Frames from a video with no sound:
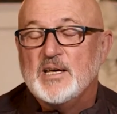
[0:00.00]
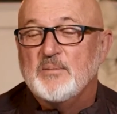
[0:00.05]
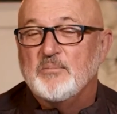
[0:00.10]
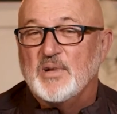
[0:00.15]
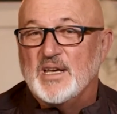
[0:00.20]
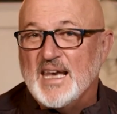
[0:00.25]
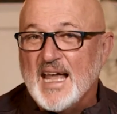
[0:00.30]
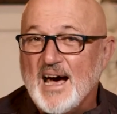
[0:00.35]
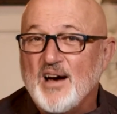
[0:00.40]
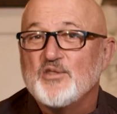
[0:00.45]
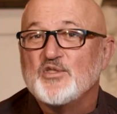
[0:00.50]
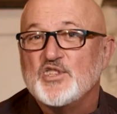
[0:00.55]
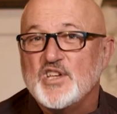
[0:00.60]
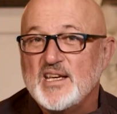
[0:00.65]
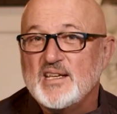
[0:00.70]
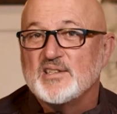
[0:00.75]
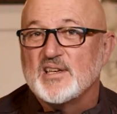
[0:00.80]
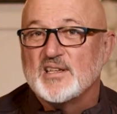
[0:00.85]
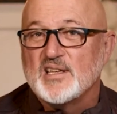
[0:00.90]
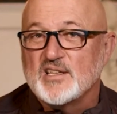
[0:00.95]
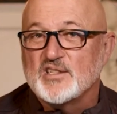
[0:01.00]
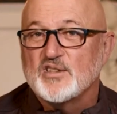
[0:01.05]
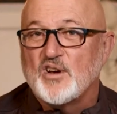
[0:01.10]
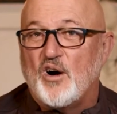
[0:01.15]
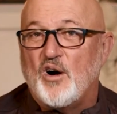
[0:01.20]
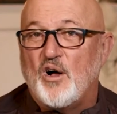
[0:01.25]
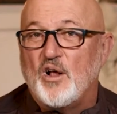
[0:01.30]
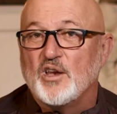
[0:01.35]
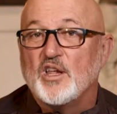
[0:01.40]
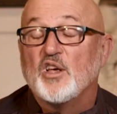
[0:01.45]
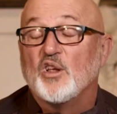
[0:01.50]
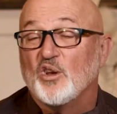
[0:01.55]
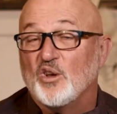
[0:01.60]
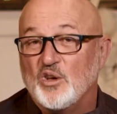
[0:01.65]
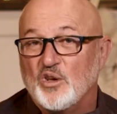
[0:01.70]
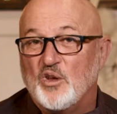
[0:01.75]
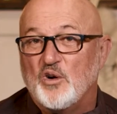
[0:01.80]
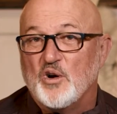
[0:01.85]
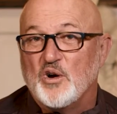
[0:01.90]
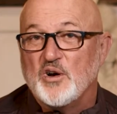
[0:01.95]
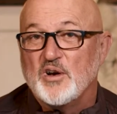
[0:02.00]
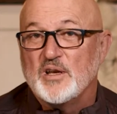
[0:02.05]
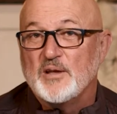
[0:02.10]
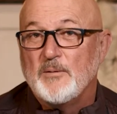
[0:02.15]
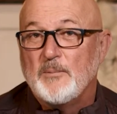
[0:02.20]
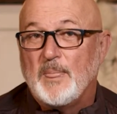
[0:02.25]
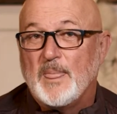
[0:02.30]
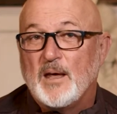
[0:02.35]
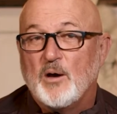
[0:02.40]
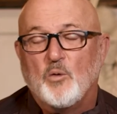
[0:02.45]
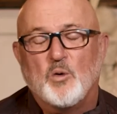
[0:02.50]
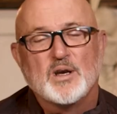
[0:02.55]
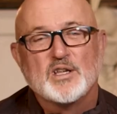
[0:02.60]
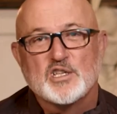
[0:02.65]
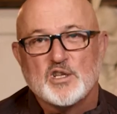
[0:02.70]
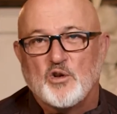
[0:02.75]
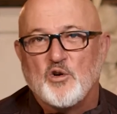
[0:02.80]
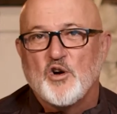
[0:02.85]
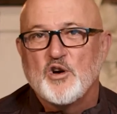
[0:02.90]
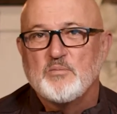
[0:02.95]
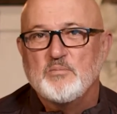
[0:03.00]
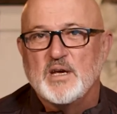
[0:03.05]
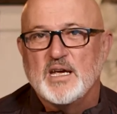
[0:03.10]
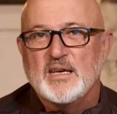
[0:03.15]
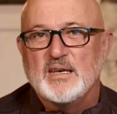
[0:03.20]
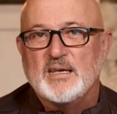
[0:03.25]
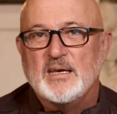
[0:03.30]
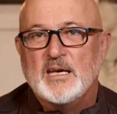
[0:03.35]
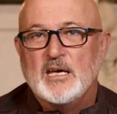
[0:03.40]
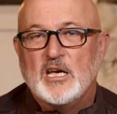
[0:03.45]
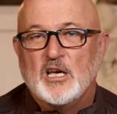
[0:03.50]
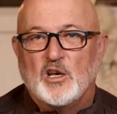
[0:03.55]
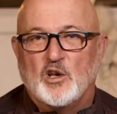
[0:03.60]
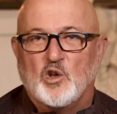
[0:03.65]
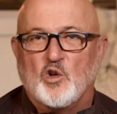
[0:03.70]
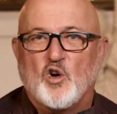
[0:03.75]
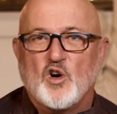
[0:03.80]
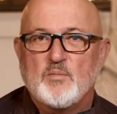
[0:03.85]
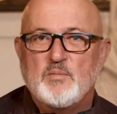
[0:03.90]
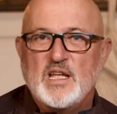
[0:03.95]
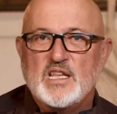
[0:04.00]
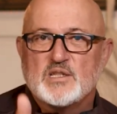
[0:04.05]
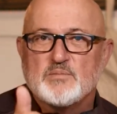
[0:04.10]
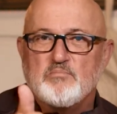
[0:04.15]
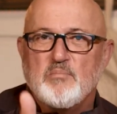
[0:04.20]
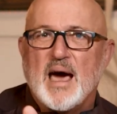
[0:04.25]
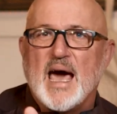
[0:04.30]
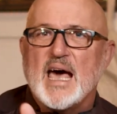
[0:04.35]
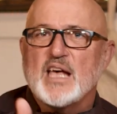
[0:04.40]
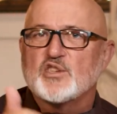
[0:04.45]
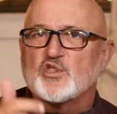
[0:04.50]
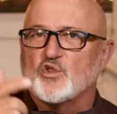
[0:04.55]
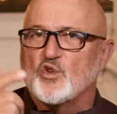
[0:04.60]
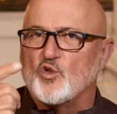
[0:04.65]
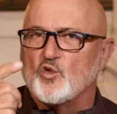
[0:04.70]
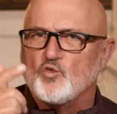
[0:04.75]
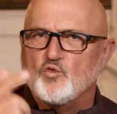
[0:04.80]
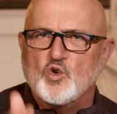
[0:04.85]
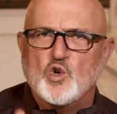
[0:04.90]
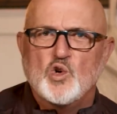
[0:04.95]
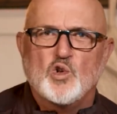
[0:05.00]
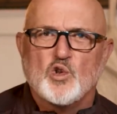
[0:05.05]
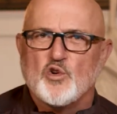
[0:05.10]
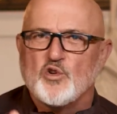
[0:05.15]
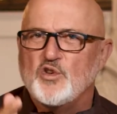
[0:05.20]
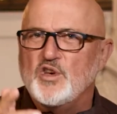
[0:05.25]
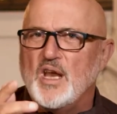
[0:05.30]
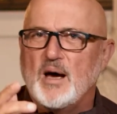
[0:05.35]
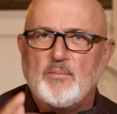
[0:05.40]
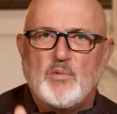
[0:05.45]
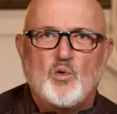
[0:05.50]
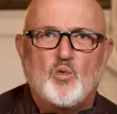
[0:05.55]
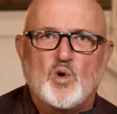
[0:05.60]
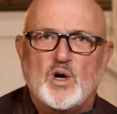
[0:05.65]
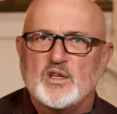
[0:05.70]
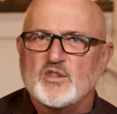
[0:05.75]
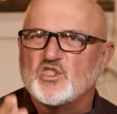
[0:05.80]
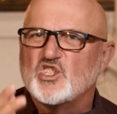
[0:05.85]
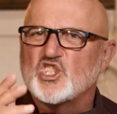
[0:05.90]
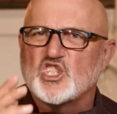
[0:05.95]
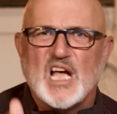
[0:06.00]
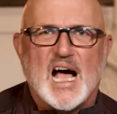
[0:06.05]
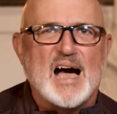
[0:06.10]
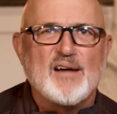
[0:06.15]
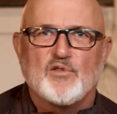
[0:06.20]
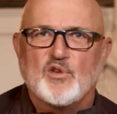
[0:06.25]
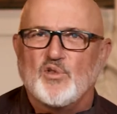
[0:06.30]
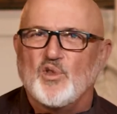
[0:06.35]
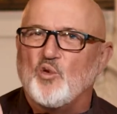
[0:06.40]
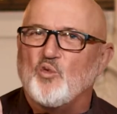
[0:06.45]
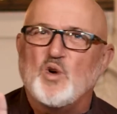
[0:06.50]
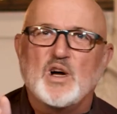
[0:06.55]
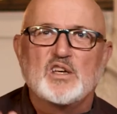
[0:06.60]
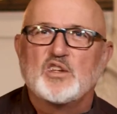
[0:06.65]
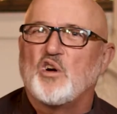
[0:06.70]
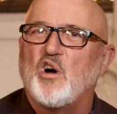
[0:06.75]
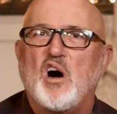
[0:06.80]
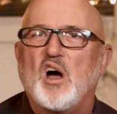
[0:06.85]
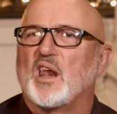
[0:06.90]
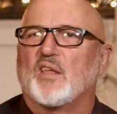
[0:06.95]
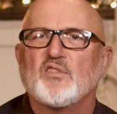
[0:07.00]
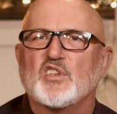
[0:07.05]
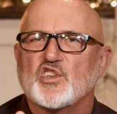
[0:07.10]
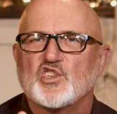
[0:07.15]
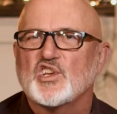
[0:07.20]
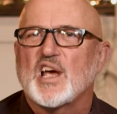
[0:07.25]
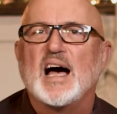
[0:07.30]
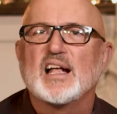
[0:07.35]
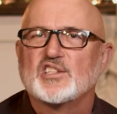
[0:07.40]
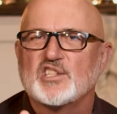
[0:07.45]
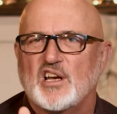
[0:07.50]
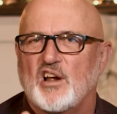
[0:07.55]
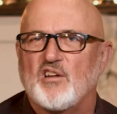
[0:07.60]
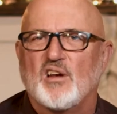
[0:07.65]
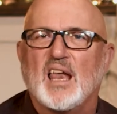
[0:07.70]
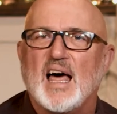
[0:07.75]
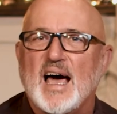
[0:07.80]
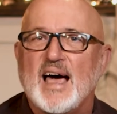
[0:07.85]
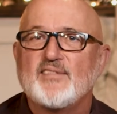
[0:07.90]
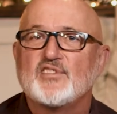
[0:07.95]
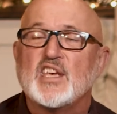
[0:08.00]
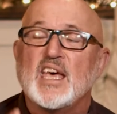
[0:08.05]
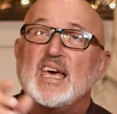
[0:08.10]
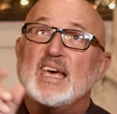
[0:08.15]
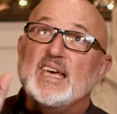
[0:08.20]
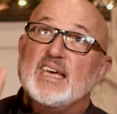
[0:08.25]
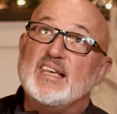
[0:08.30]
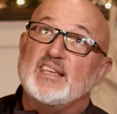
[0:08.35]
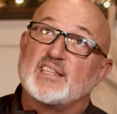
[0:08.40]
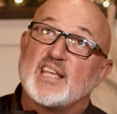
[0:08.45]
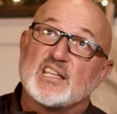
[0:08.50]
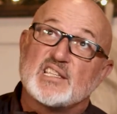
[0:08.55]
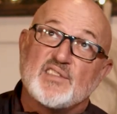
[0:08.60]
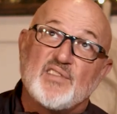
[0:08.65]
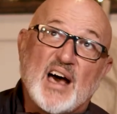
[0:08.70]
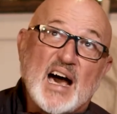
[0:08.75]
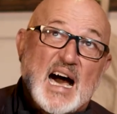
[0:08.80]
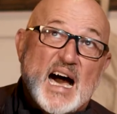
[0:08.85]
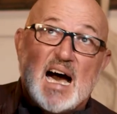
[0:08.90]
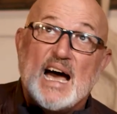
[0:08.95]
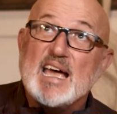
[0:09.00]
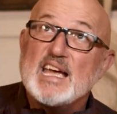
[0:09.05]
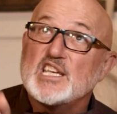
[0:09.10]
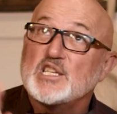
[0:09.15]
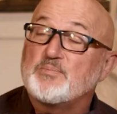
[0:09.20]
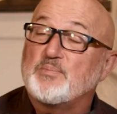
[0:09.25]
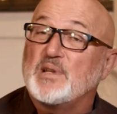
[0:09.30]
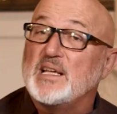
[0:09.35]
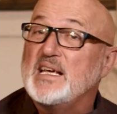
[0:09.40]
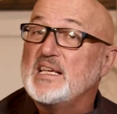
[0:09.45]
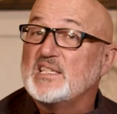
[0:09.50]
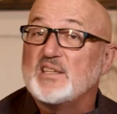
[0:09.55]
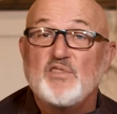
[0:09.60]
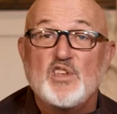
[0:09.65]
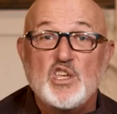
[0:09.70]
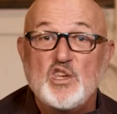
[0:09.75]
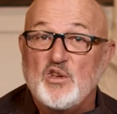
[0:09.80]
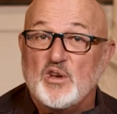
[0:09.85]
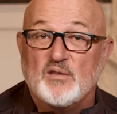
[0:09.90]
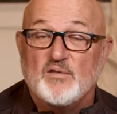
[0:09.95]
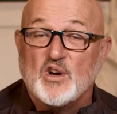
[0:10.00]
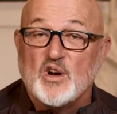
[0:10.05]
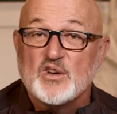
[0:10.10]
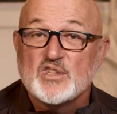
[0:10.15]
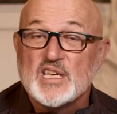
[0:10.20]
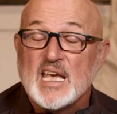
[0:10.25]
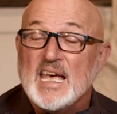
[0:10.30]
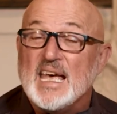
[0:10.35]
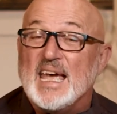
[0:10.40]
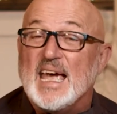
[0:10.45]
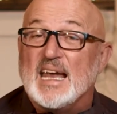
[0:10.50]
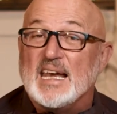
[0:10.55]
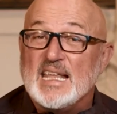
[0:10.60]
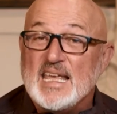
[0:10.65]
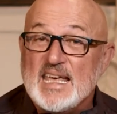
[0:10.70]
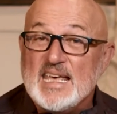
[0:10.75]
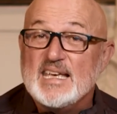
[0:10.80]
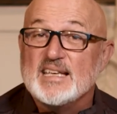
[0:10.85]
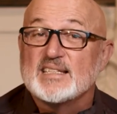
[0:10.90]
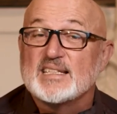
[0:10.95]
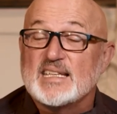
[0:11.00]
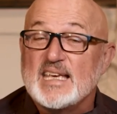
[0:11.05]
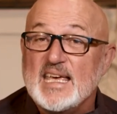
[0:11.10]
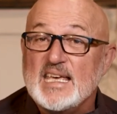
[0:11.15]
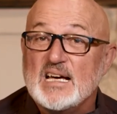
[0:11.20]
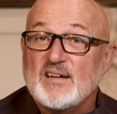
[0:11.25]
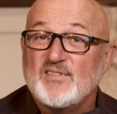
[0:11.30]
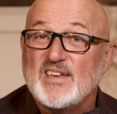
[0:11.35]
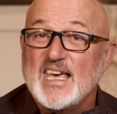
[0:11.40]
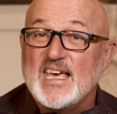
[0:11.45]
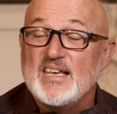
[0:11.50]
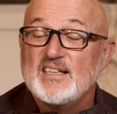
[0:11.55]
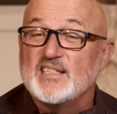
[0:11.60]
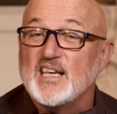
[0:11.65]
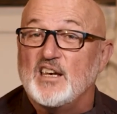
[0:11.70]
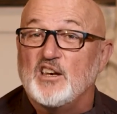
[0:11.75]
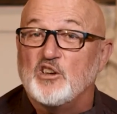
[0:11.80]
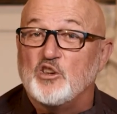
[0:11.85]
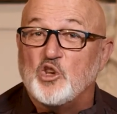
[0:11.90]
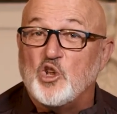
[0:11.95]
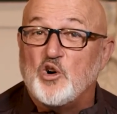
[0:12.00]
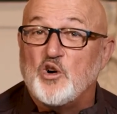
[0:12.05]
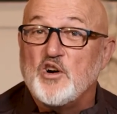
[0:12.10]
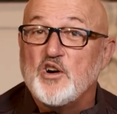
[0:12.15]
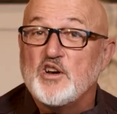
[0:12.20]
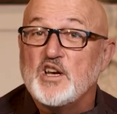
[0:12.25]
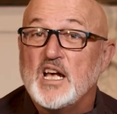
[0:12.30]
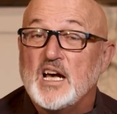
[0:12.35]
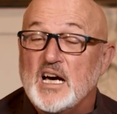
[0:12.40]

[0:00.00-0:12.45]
But now Jesus is called Lord. What does Lord mean? Lord means master, ruler, number one, sovereign, the one calling the shots in our lives. He sits in the highest place in the universe, and he is King of kings and Lord